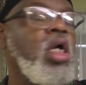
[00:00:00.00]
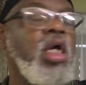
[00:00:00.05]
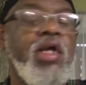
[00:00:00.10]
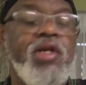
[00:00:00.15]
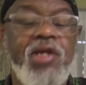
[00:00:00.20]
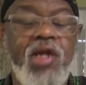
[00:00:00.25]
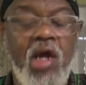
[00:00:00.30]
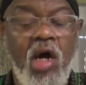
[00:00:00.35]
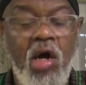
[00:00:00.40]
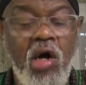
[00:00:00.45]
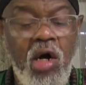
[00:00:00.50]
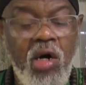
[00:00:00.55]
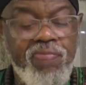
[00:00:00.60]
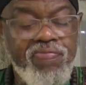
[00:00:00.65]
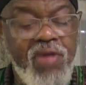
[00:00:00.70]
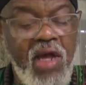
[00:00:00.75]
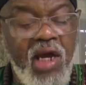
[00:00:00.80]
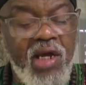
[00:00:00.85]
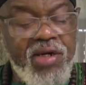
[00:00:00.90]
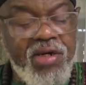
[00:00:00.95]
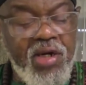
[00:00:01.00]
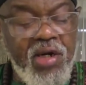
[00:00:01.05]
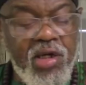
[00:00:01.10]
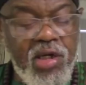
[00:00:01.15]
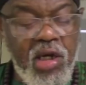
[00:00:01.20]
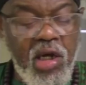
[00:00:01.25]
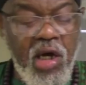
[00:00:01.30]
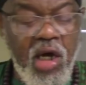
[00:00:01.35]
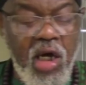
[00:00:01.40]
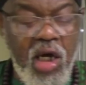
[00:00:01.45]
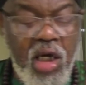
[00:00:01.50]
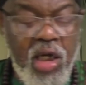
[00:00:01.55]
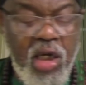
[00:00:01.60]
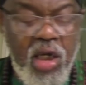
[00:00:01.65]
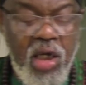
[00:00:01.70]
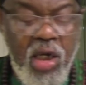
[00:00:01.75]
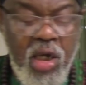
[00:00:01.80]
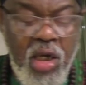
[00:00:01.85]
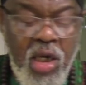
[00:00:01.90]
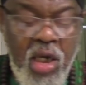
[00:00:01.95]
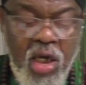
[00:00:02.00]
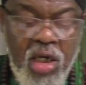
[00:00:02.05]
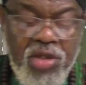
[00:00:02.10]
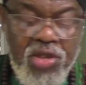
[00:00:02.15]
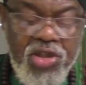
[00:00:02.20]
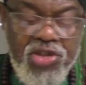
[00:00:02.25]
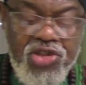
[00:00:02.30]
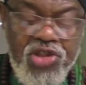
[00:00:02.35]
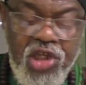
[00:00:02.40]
And they harm not Allah the